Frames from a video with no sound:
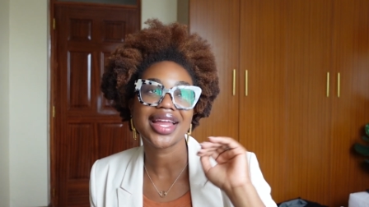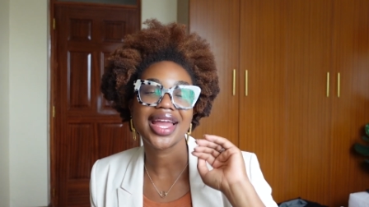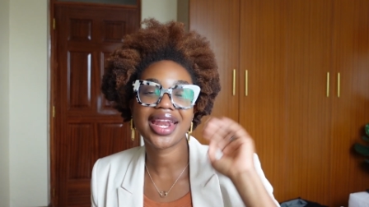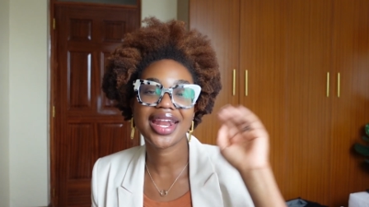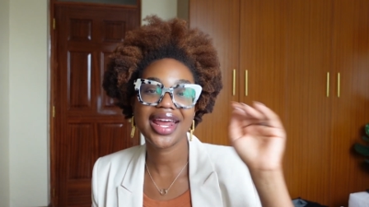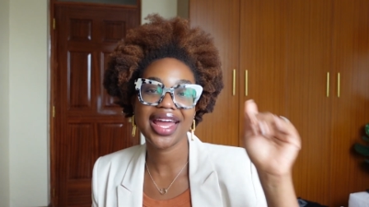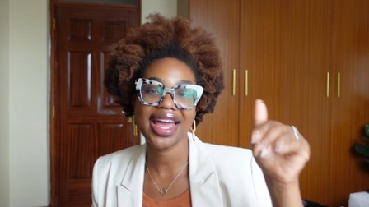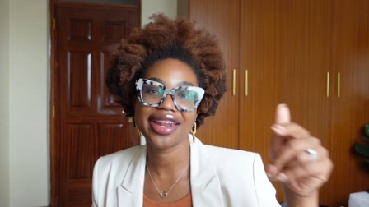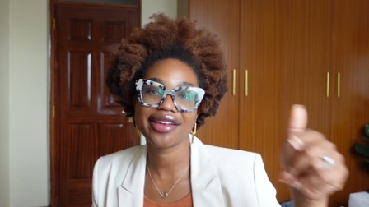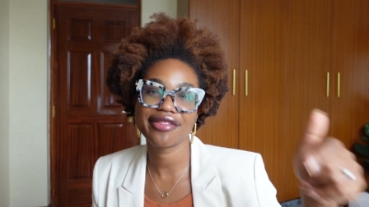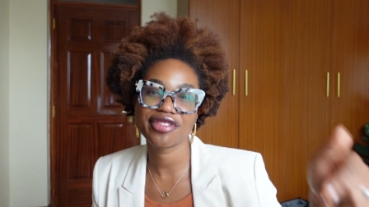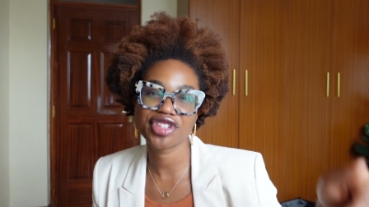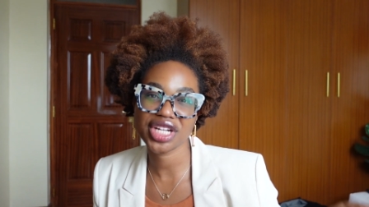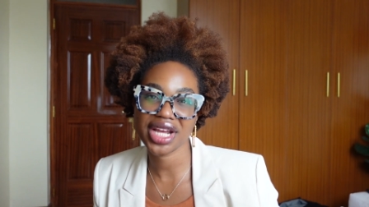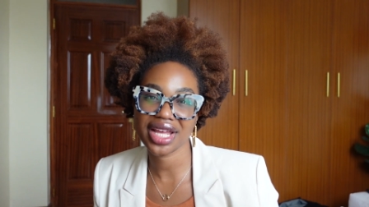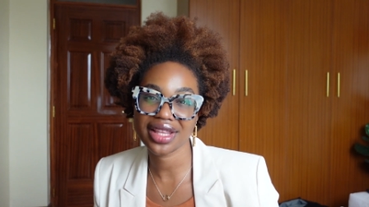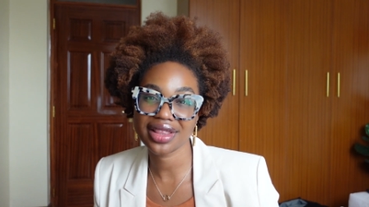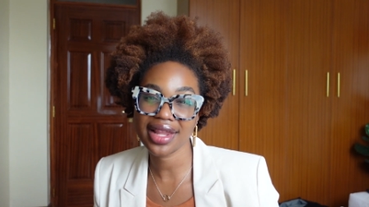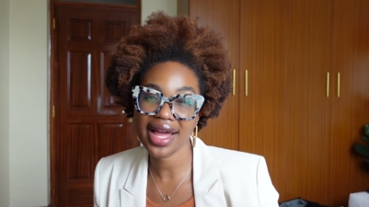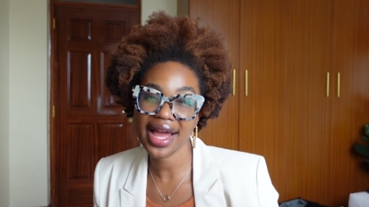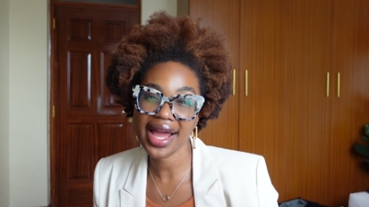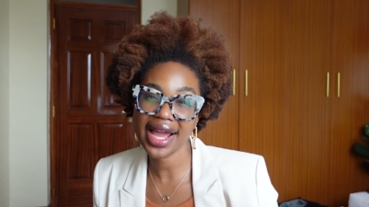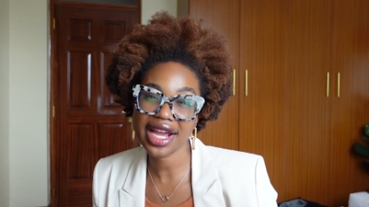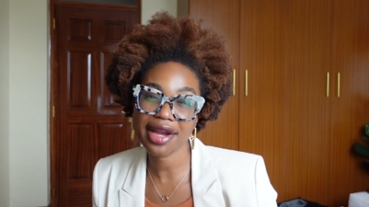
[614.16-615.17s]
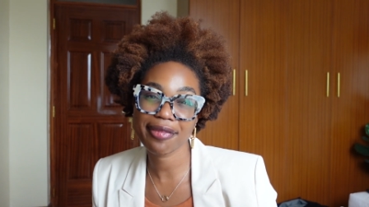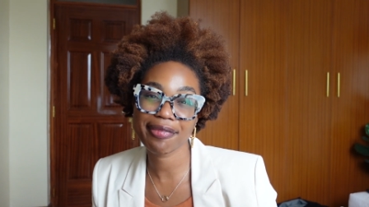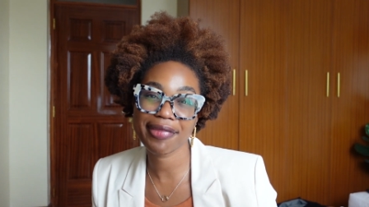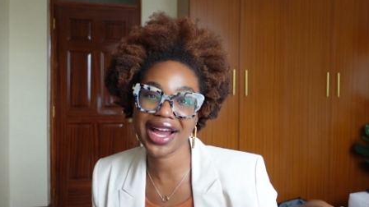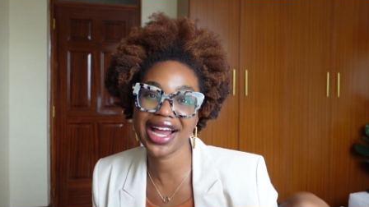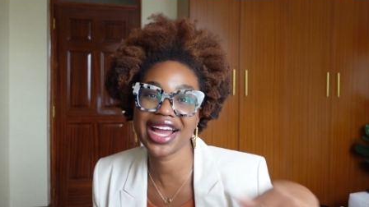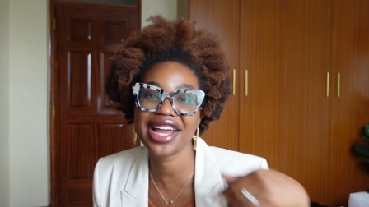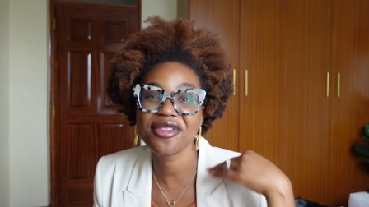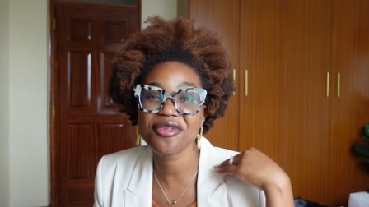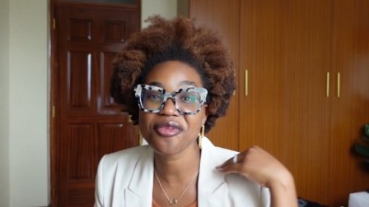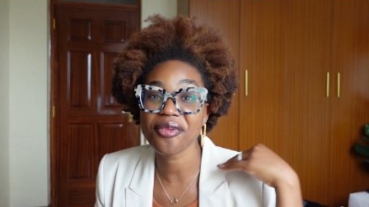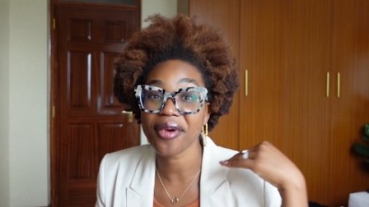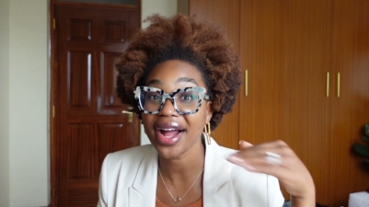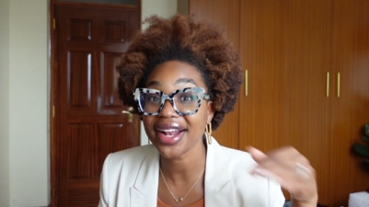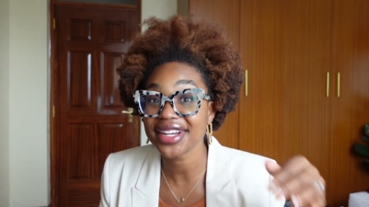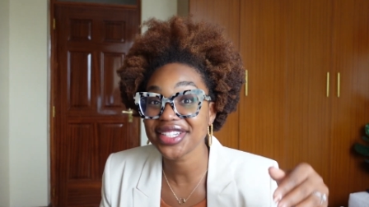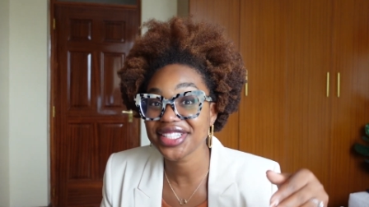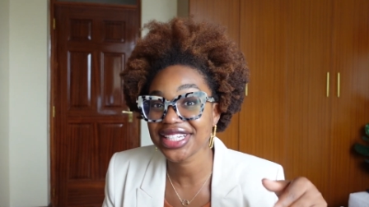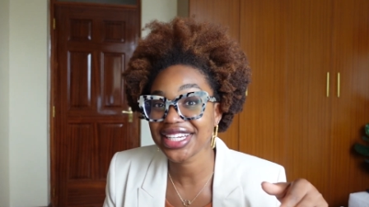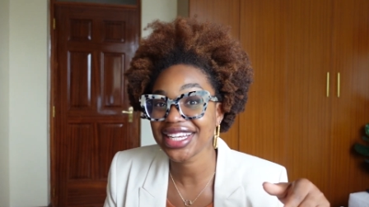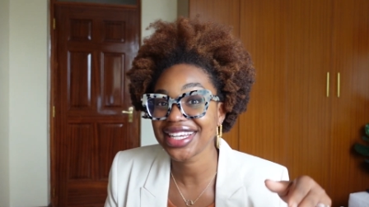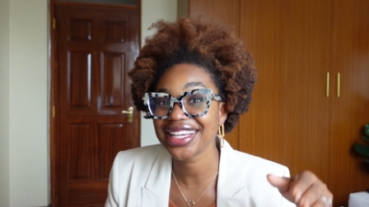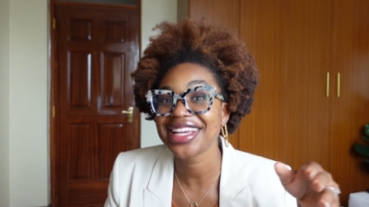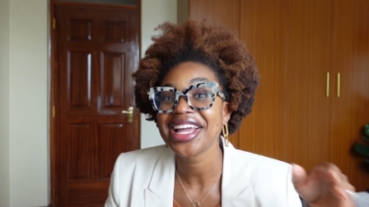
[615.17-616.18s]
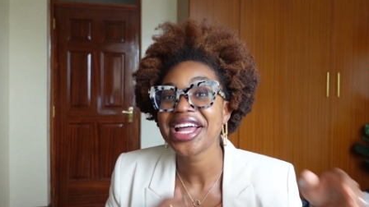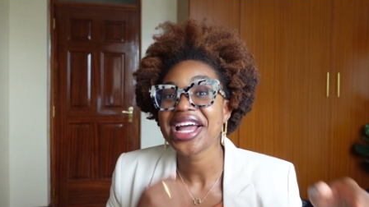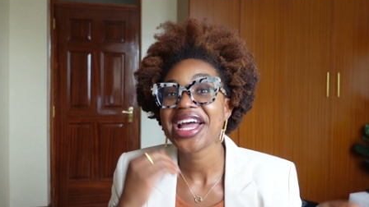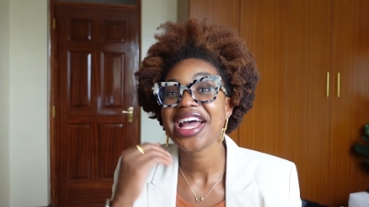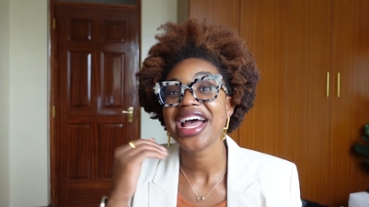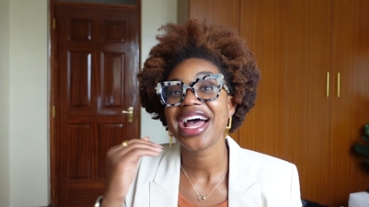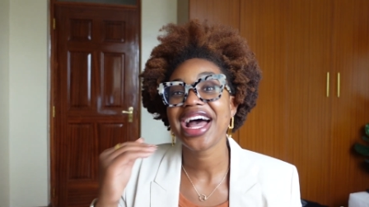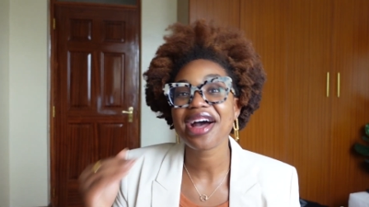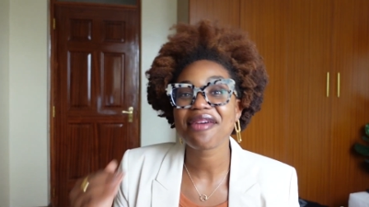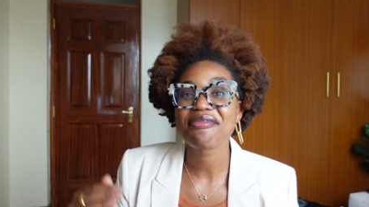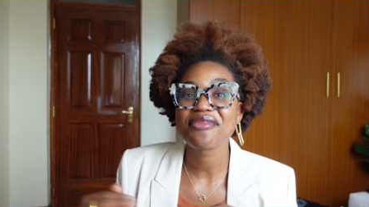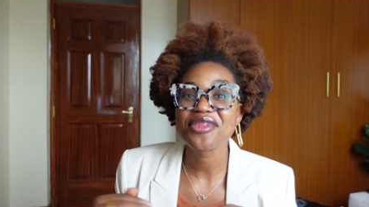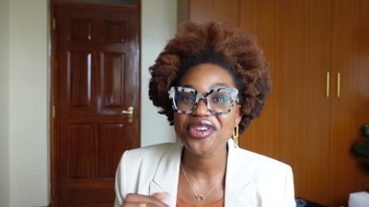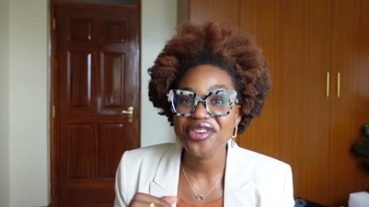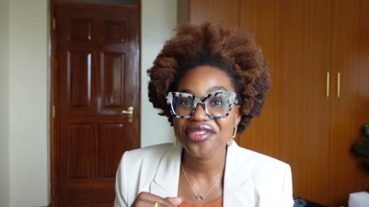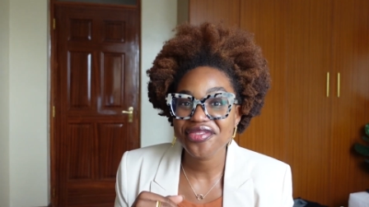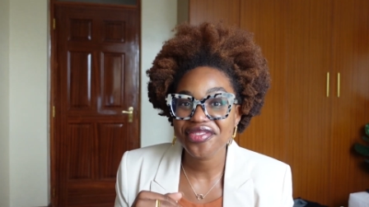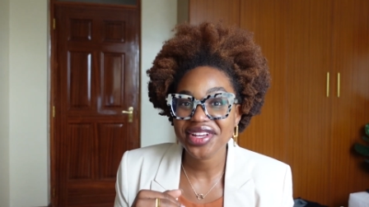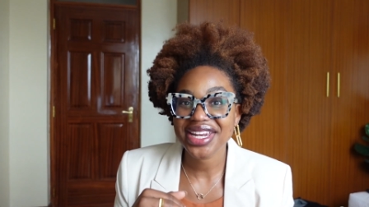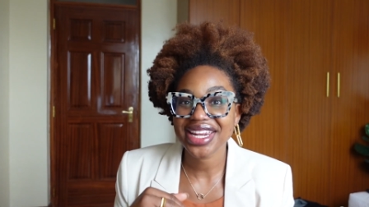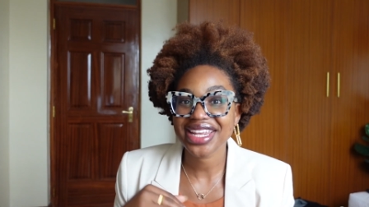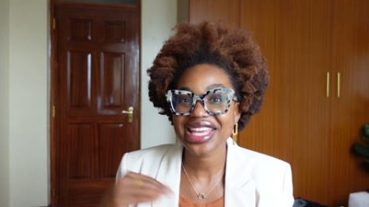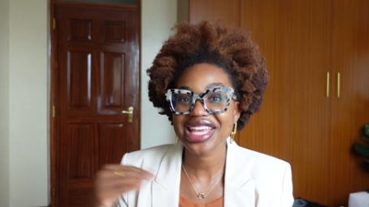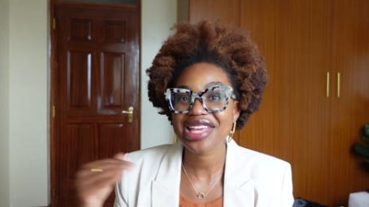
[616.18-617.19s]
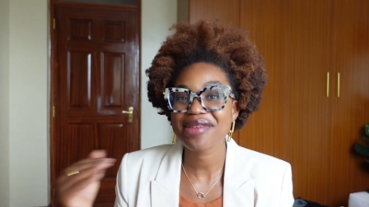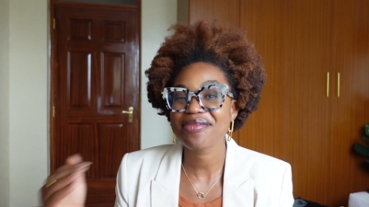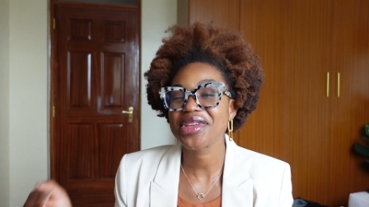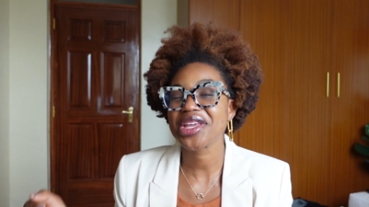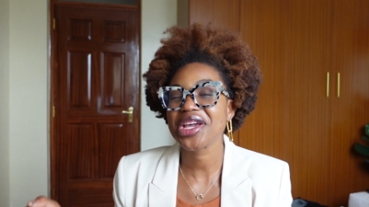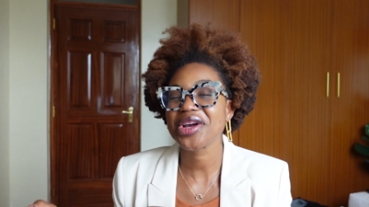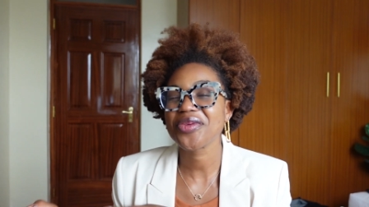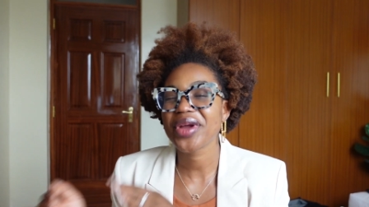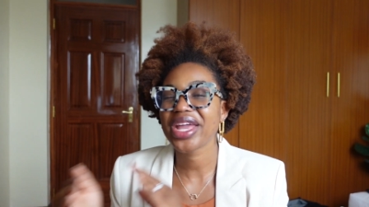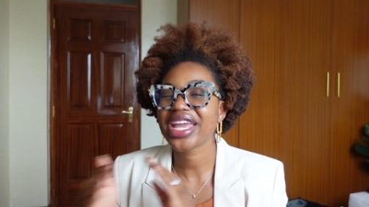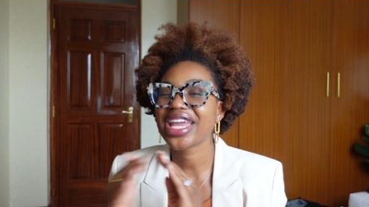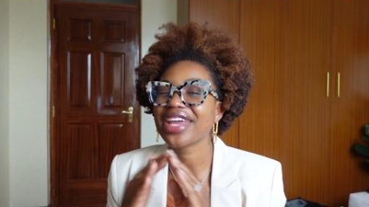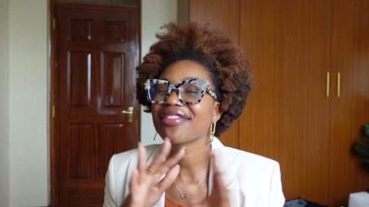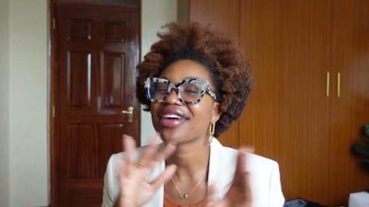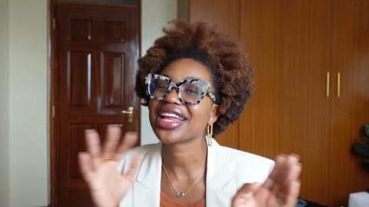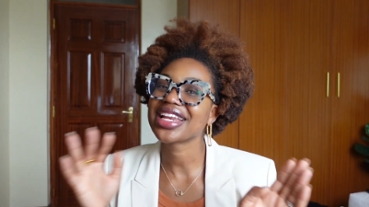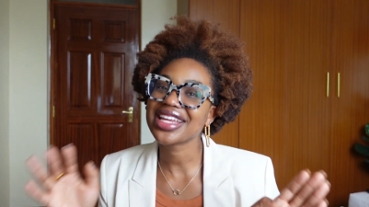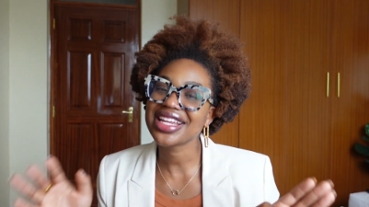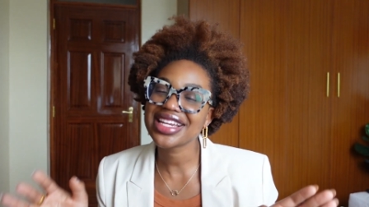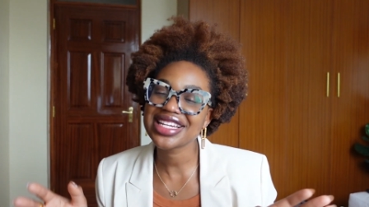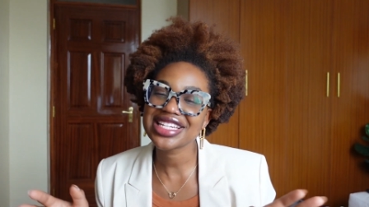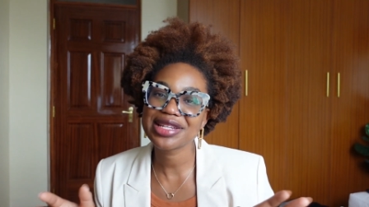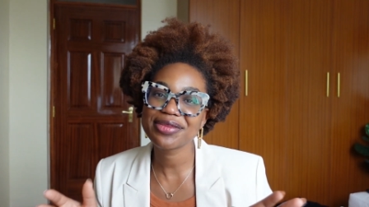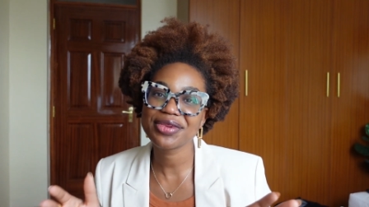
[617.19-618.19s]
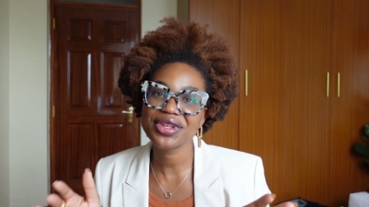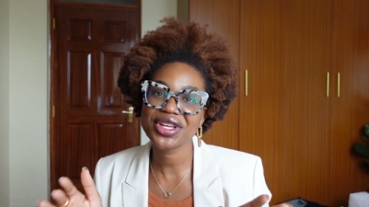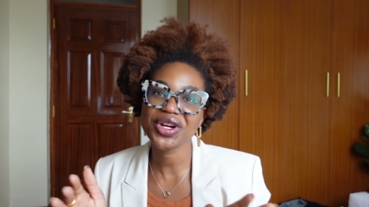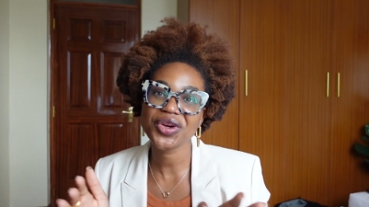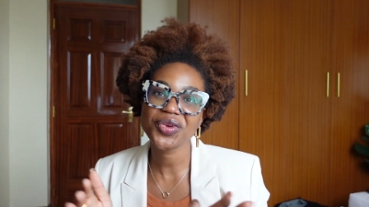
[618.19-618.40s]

get ahead of jet lag by watching a movie to keep me awake if I need to be